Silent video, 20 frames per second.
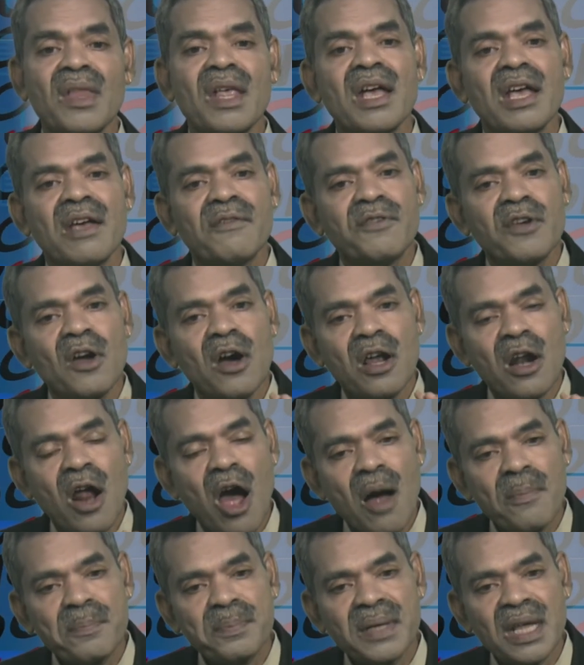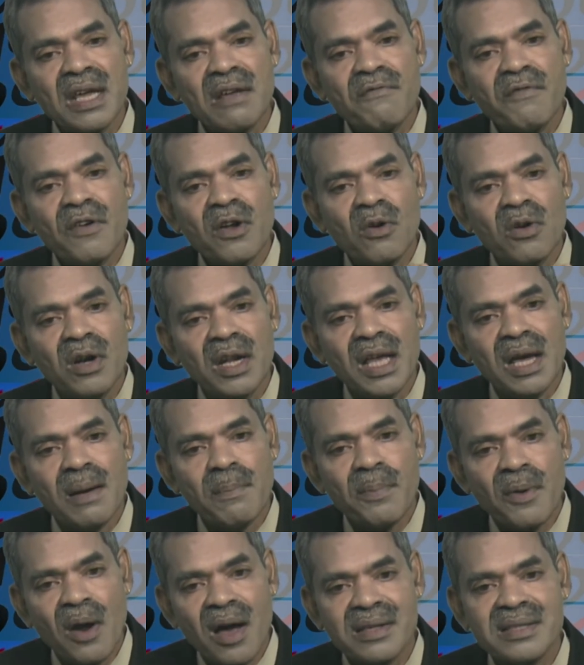If you are opting for only a
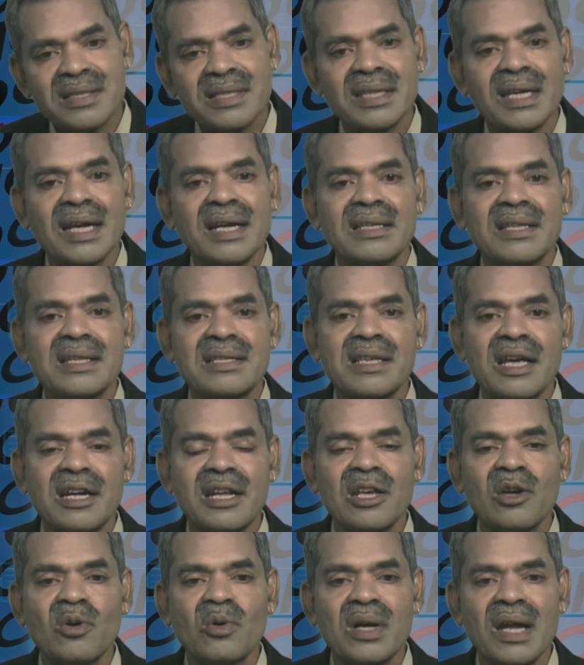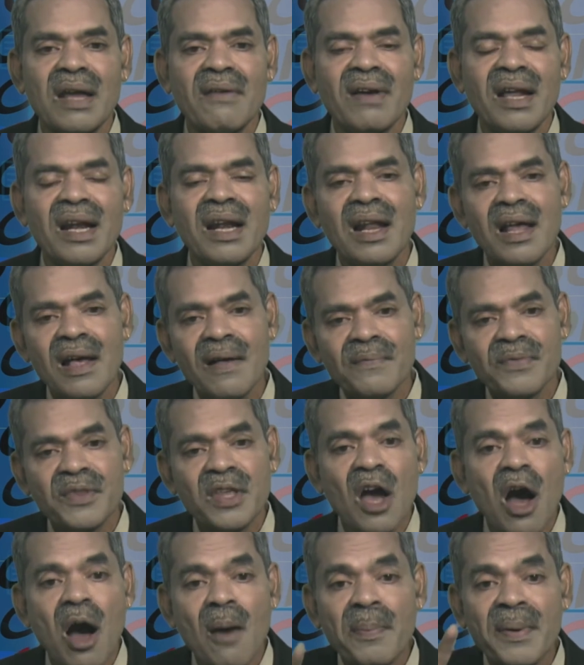proxy at the circuit level, the
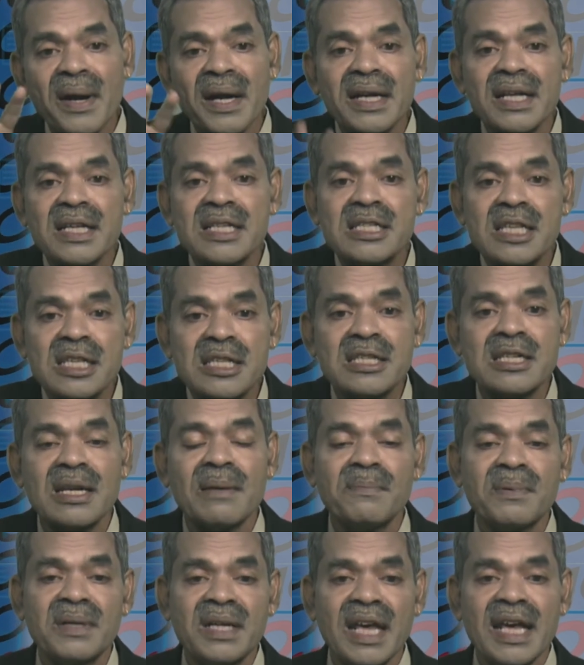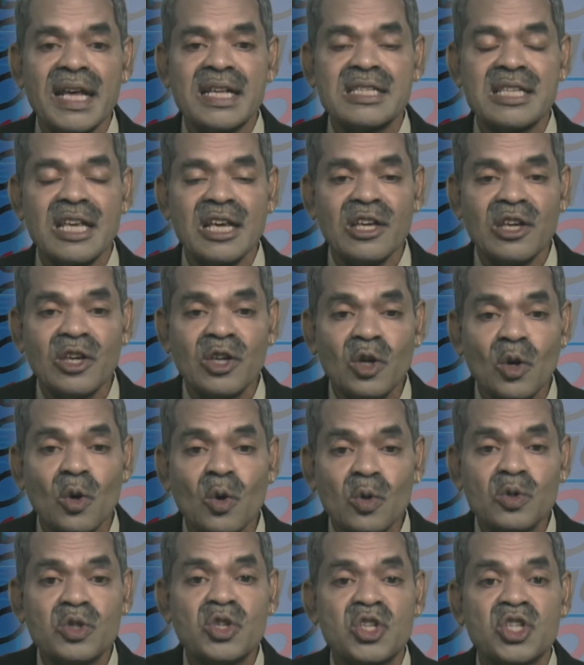operating system takes a
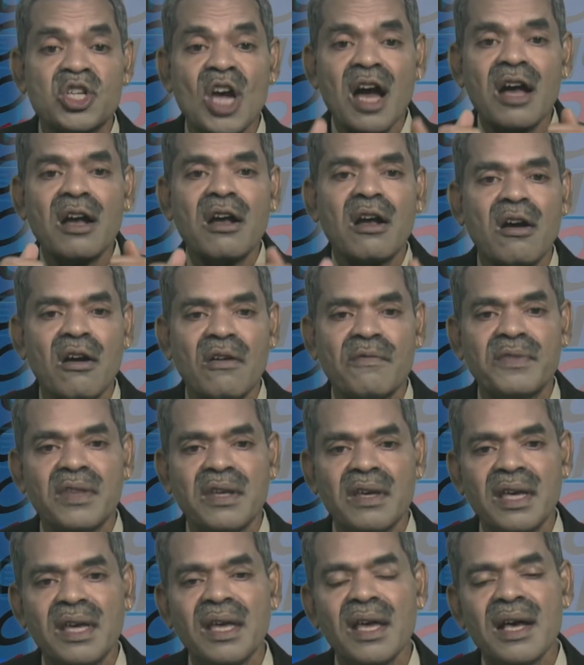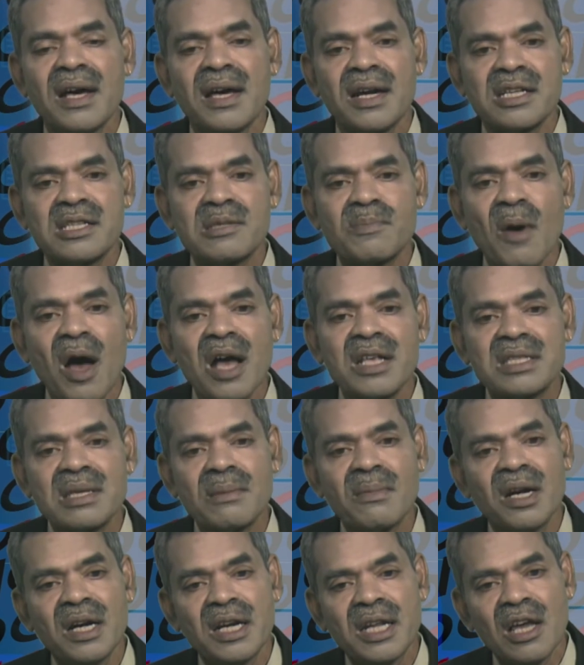huge chunk of the
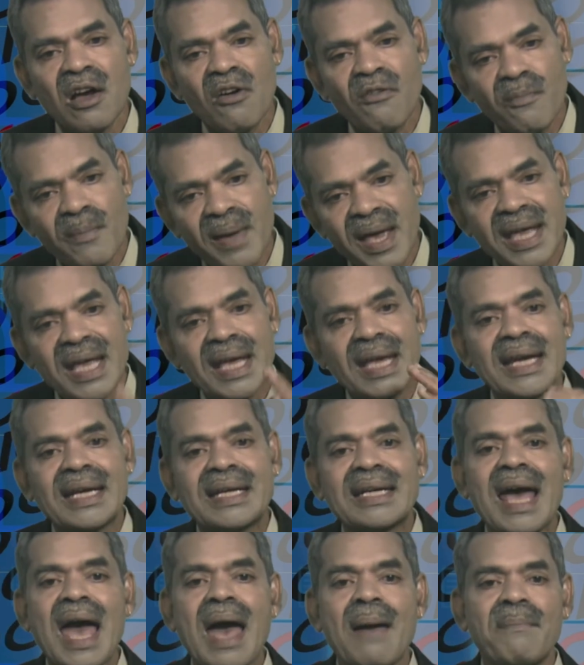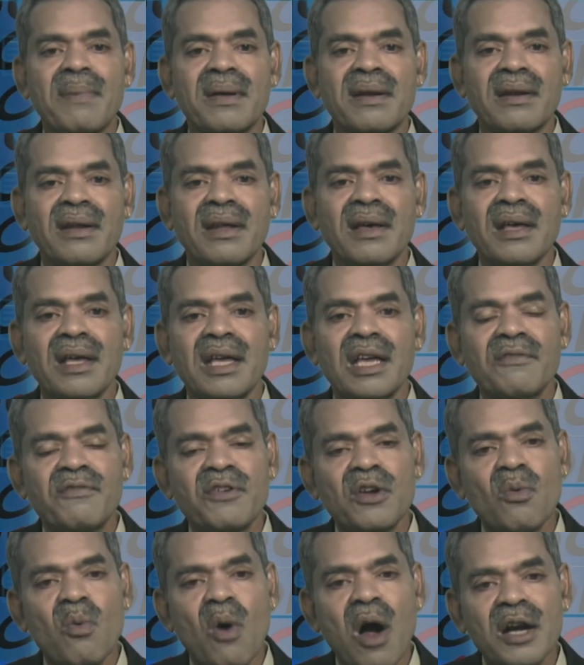responsibility of making it happen. If
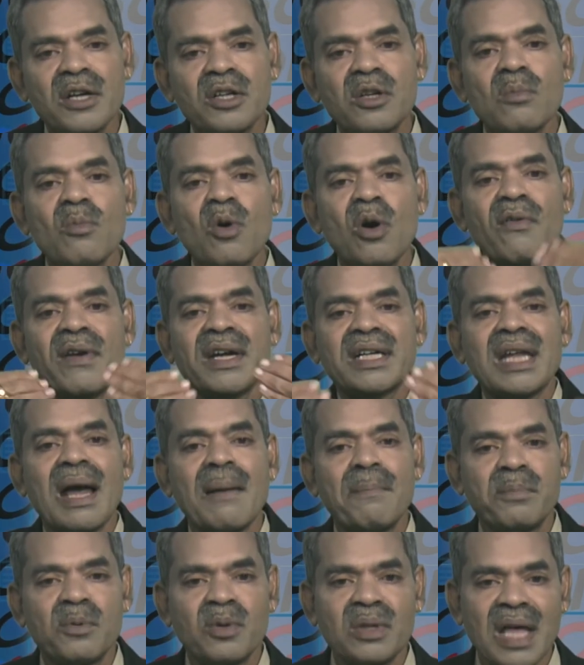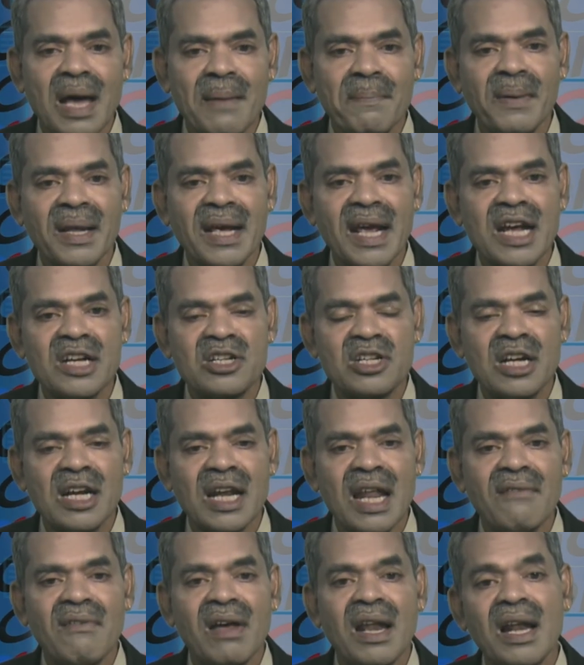you want to move it up to the application
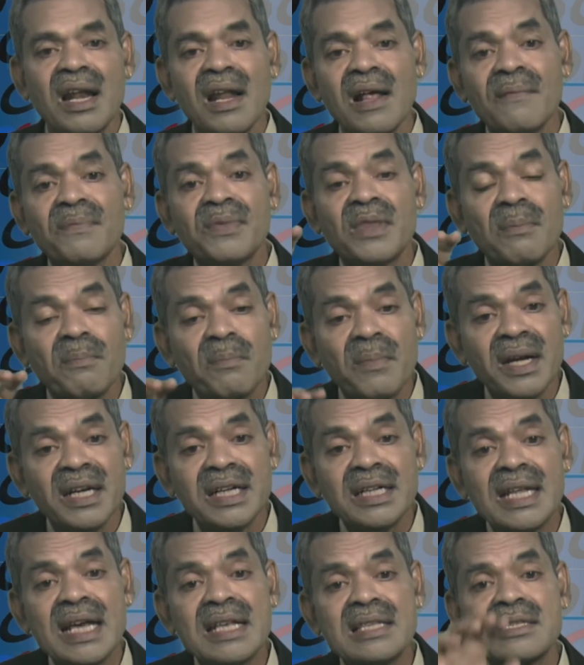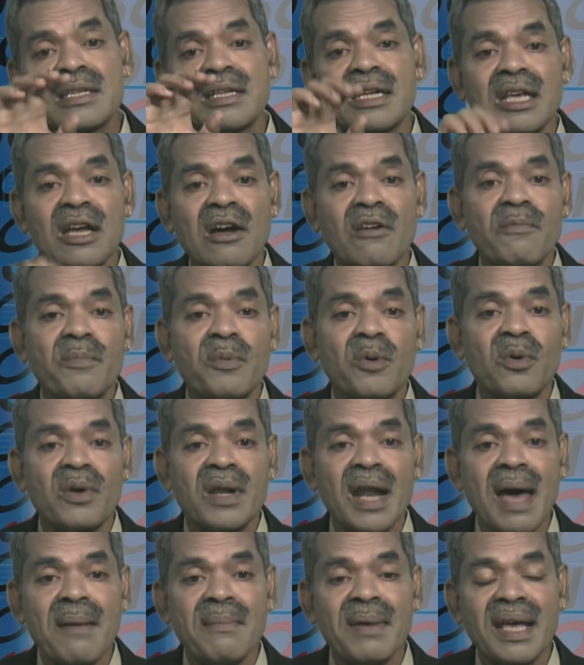level, the intensity of
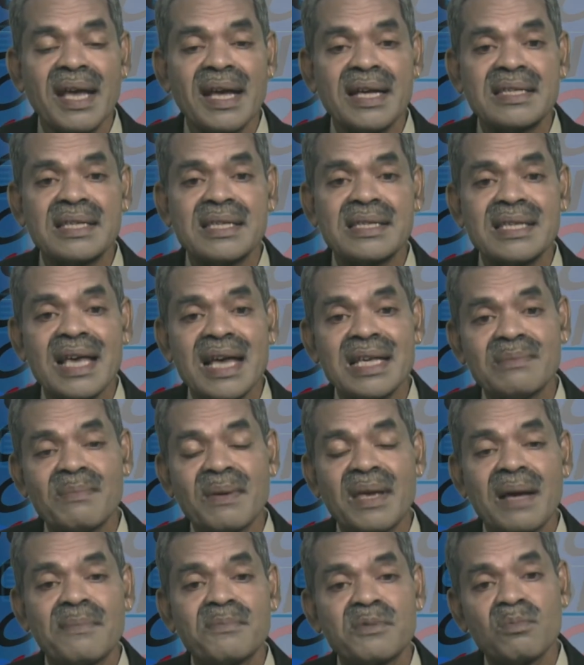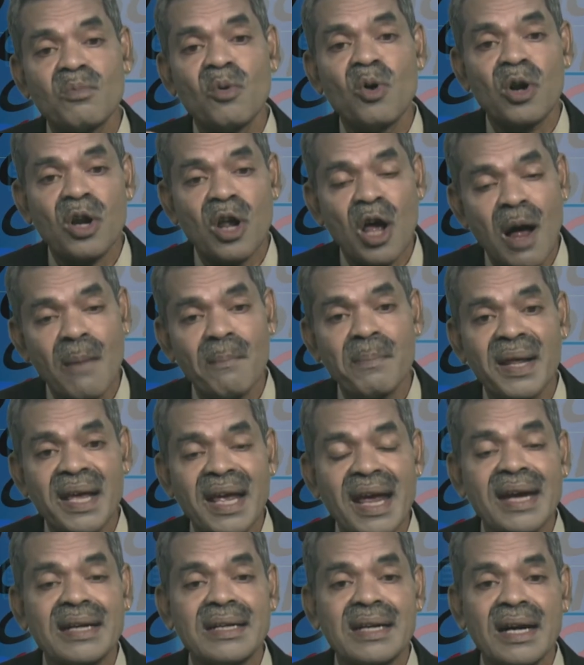programming exercise becomes more
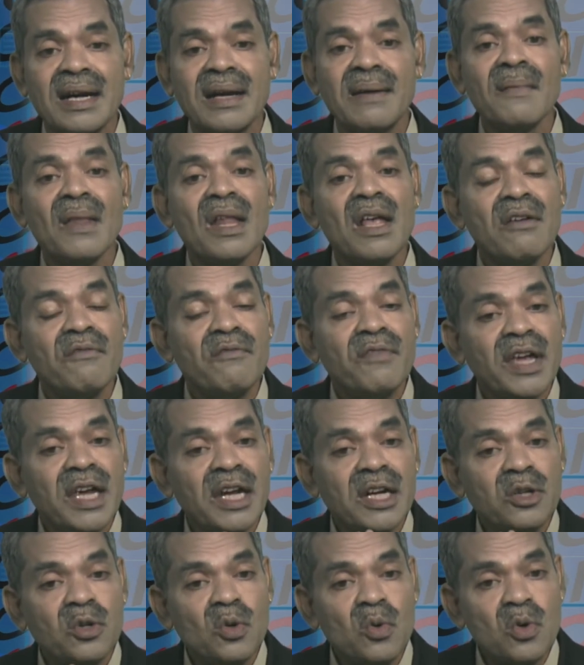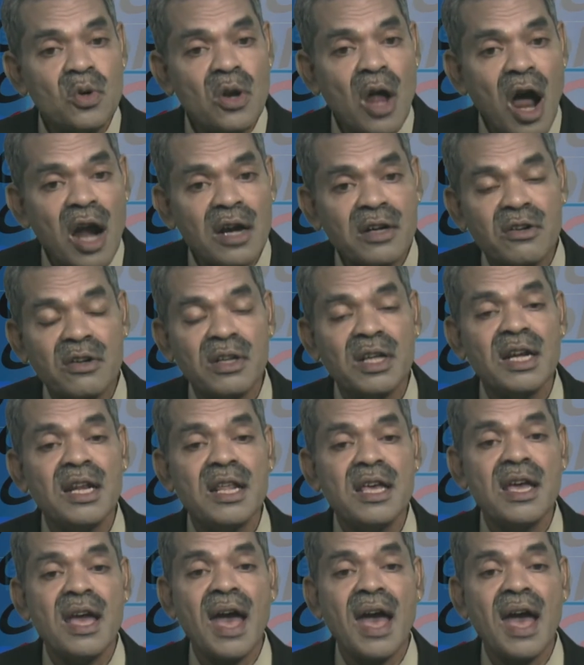complicated. We do not really